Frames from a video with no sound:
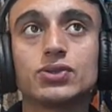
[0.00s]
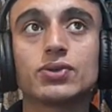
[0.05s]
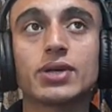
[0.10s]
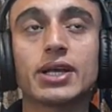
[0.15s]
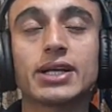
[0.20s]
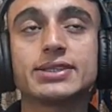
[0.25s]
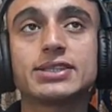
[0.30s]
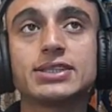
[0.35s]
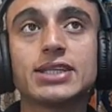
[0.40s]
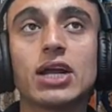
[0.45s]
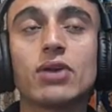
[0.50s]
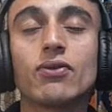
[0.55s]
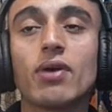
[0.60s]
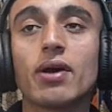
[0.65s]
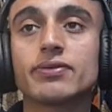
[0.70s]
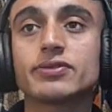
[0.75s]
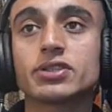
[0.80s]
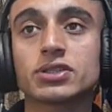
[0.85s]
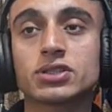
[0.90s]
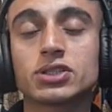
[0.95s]
You can see that we
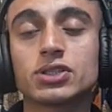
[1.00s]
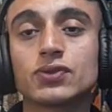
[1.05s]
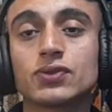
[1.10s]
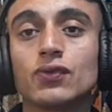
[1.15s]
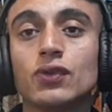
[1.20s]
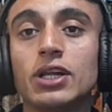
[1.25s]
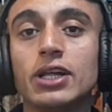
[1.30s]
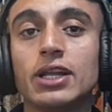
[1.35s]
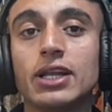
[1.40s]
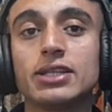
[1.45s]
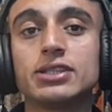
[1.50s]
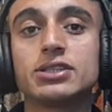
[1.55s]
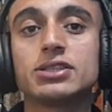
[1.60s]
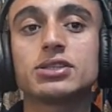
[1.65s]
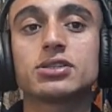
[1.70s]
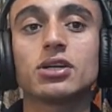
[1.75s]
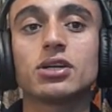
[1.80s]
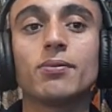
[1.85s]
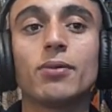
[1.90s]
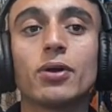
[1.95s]
have successfully
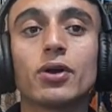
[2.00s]
registered,